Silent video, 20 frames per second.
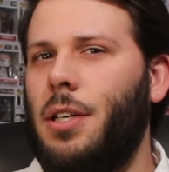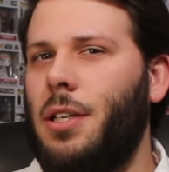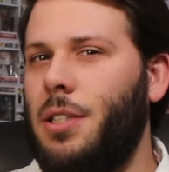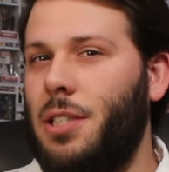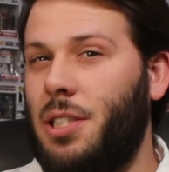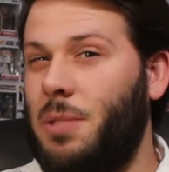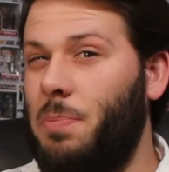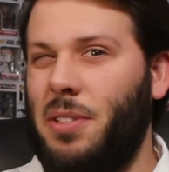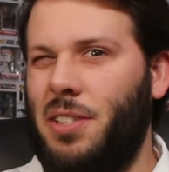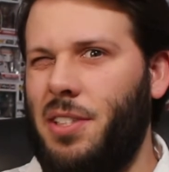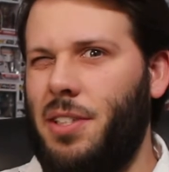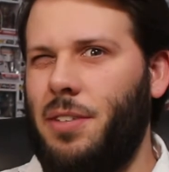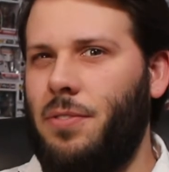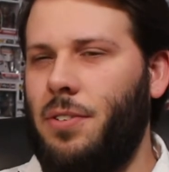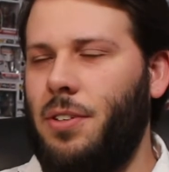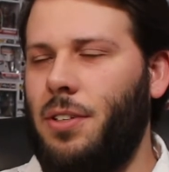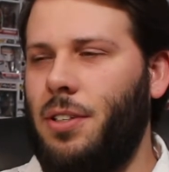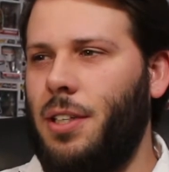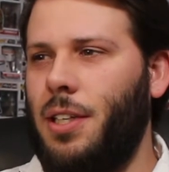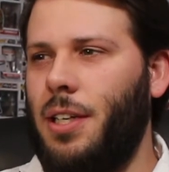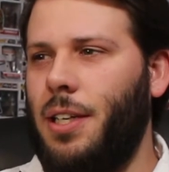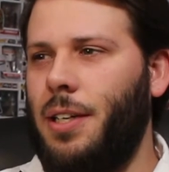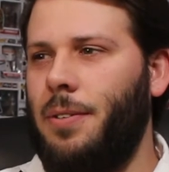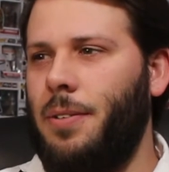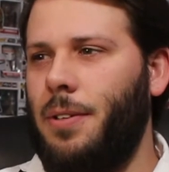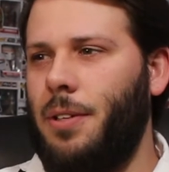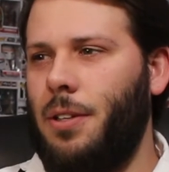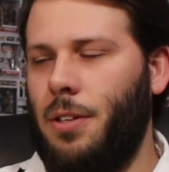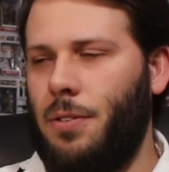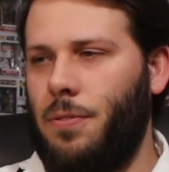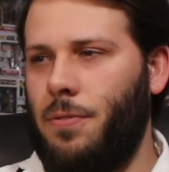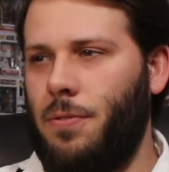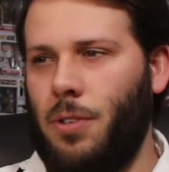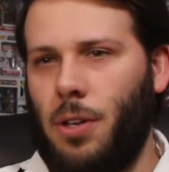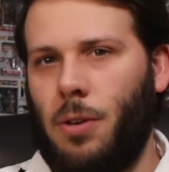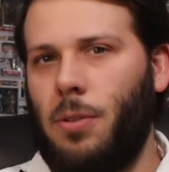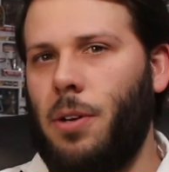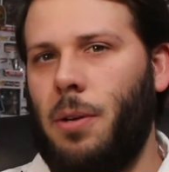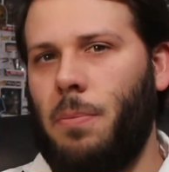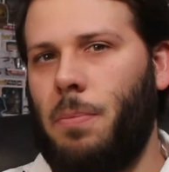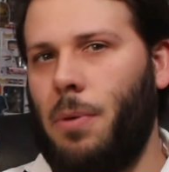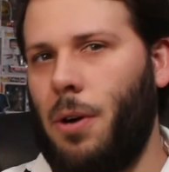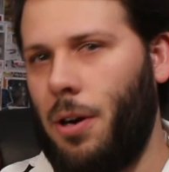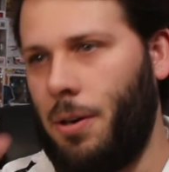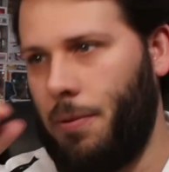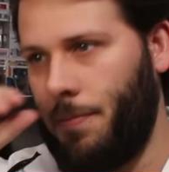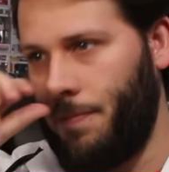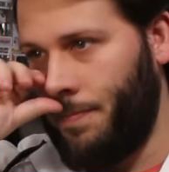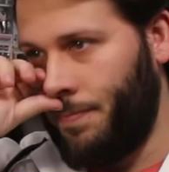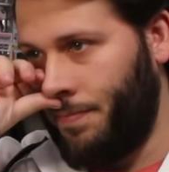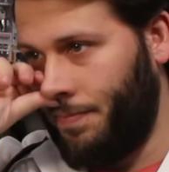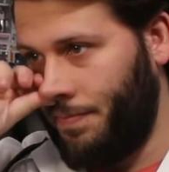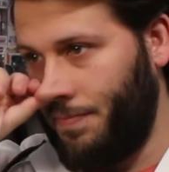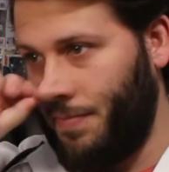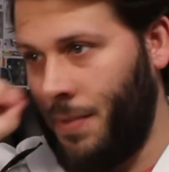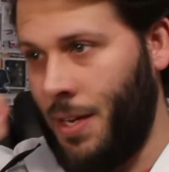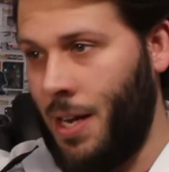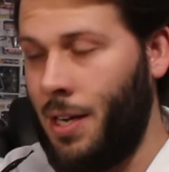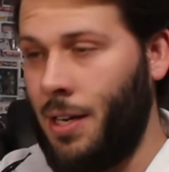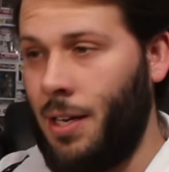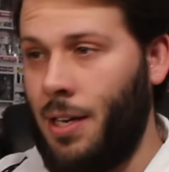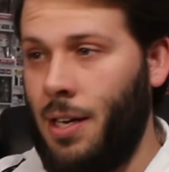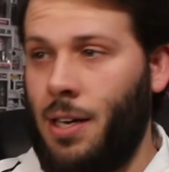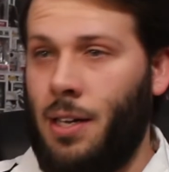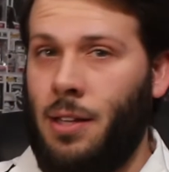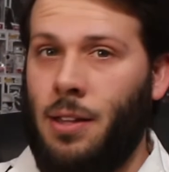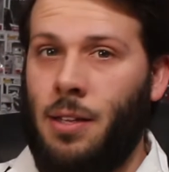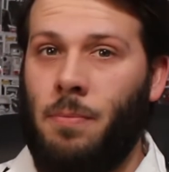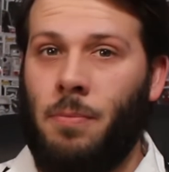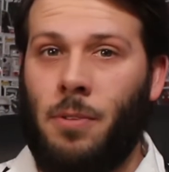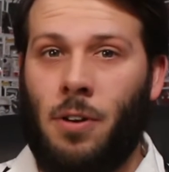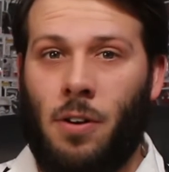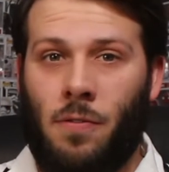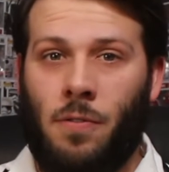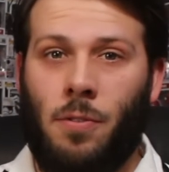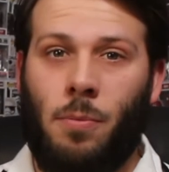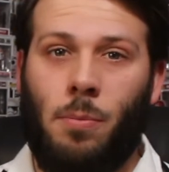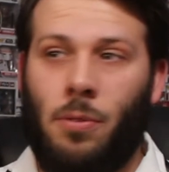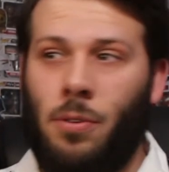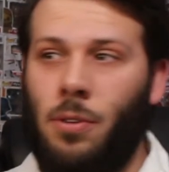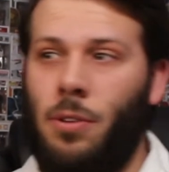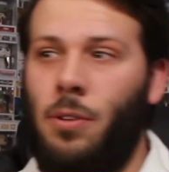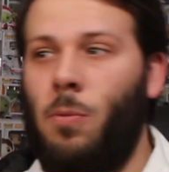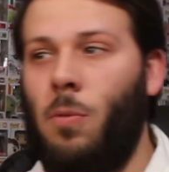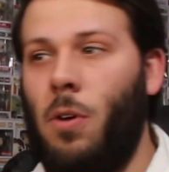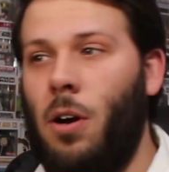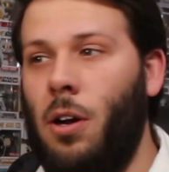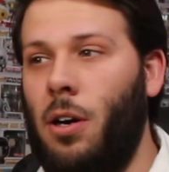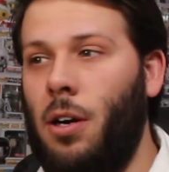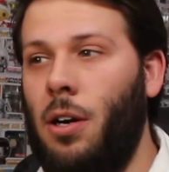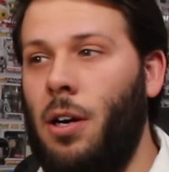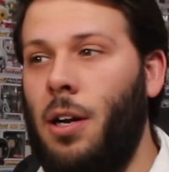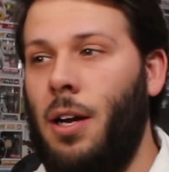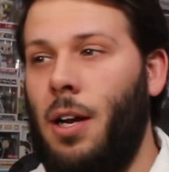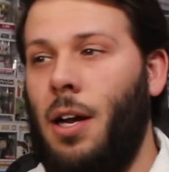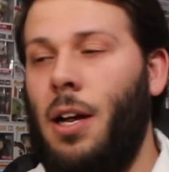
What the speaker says: specifically the floating part and getting them comfortable in the water,